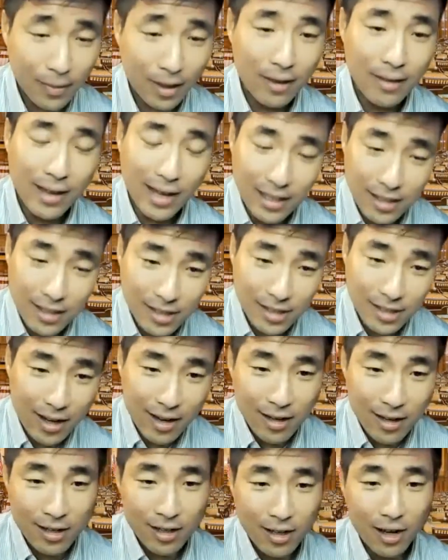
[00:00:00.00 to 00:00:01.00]
That
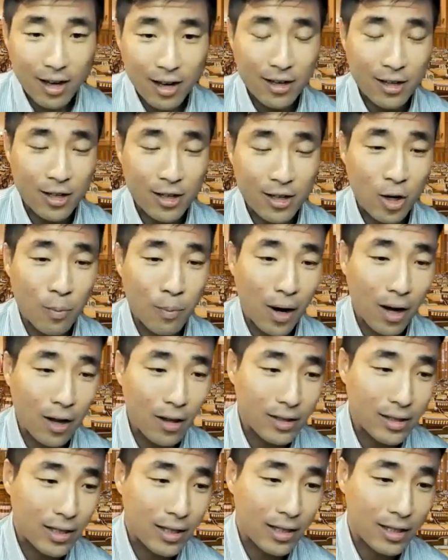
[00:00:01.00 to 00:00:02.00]
said,
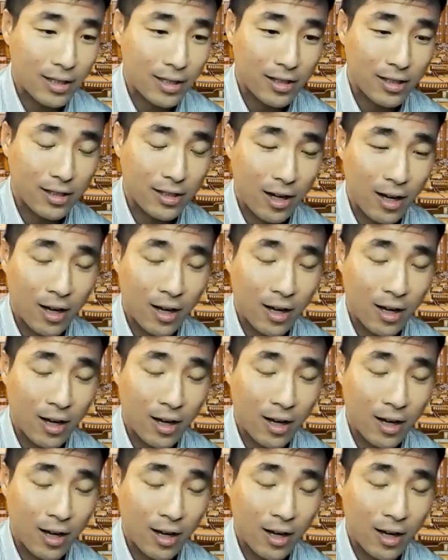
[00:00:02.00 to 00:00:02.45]
politics,